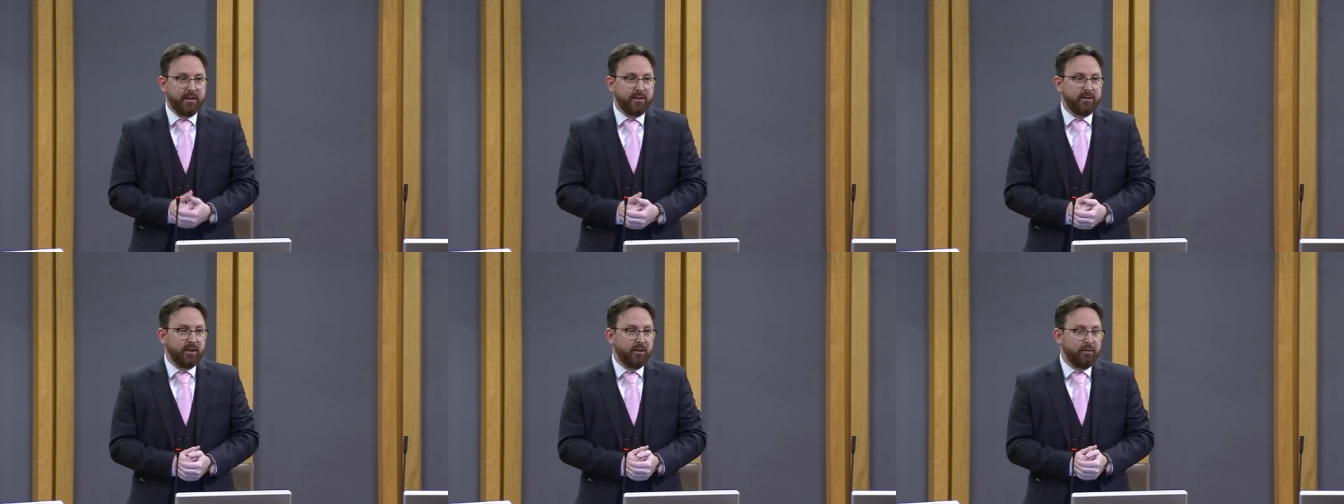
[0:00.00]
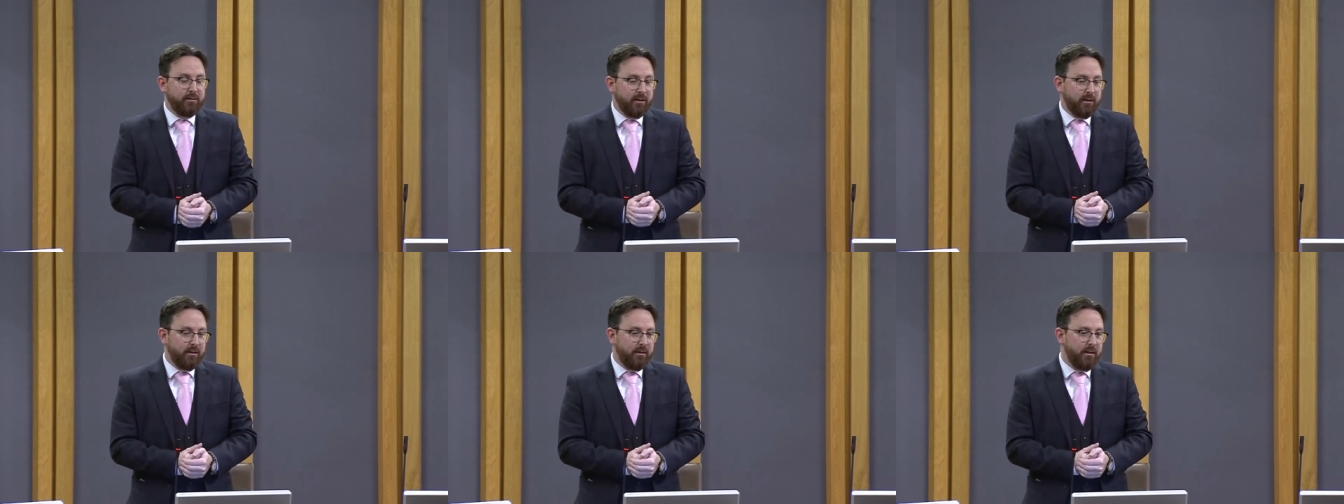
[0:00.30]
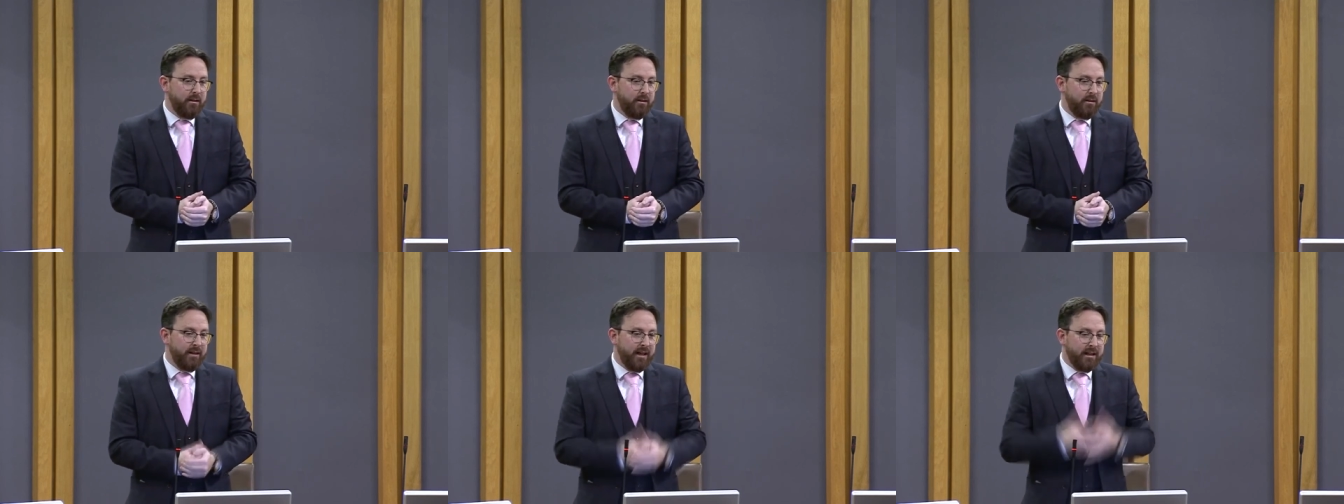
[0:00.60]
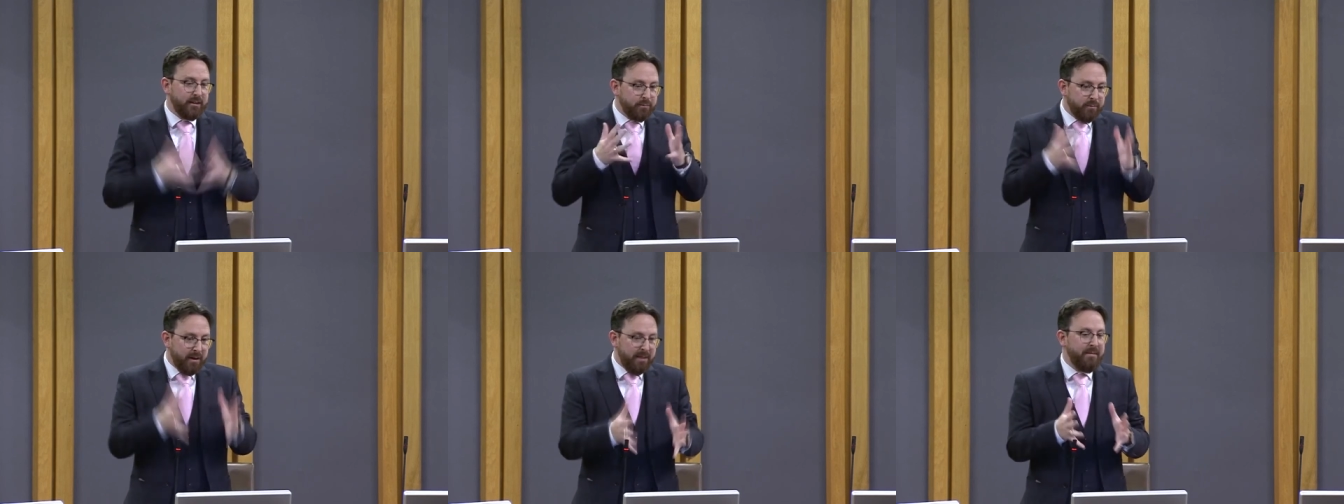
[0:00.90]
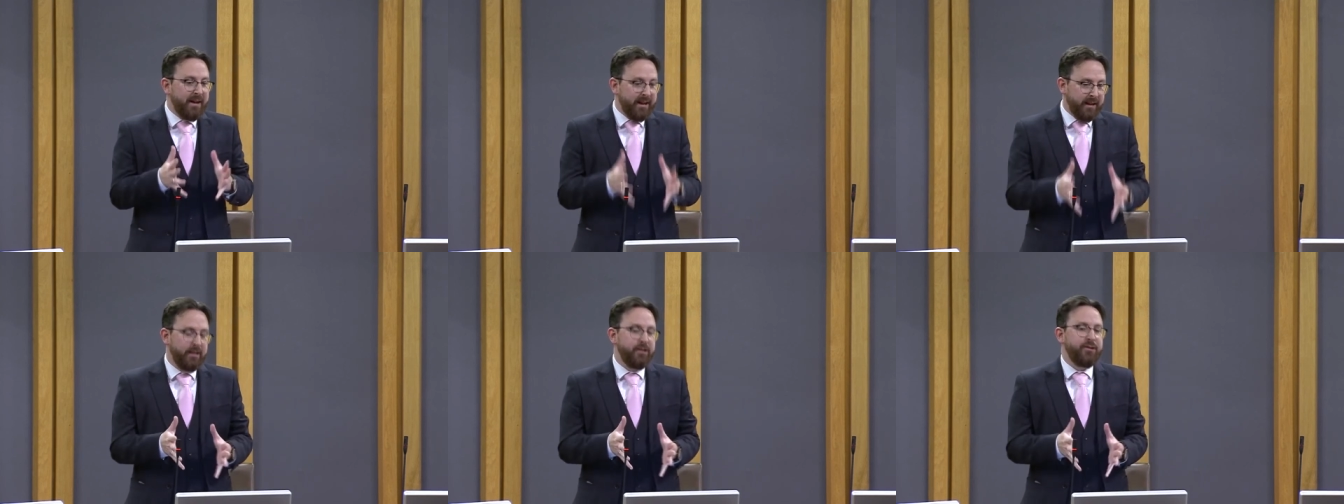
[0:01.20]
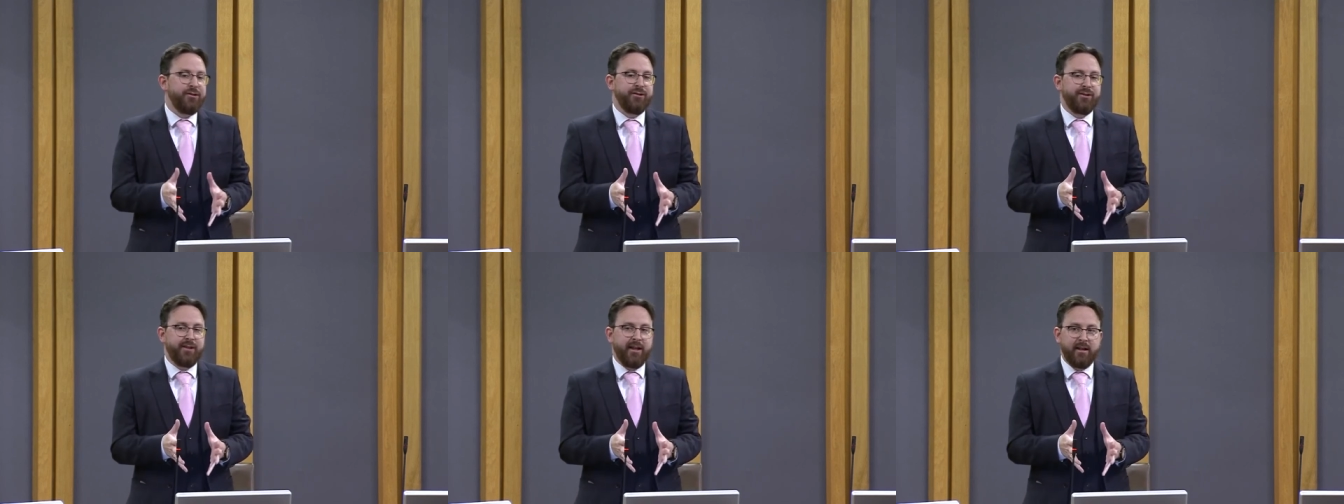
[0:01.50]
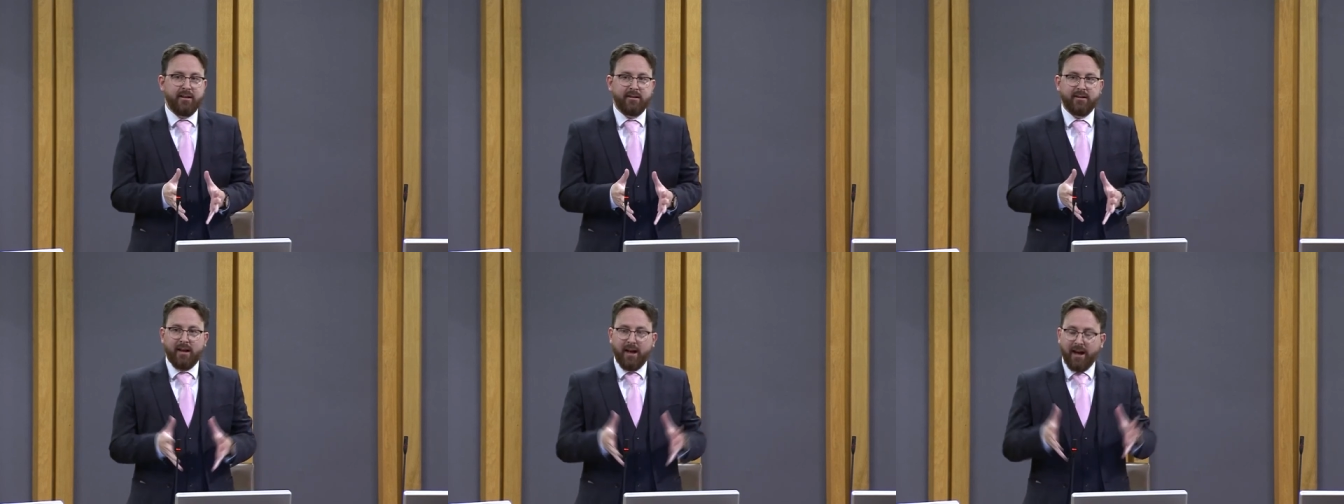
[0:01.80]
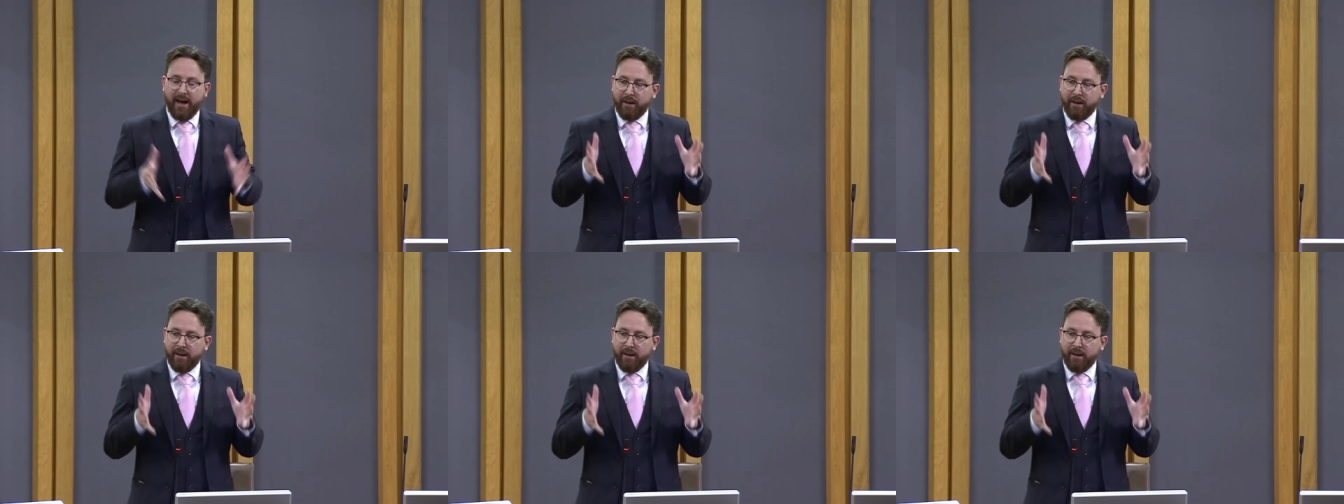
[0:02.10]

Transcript: So that's where my interest is.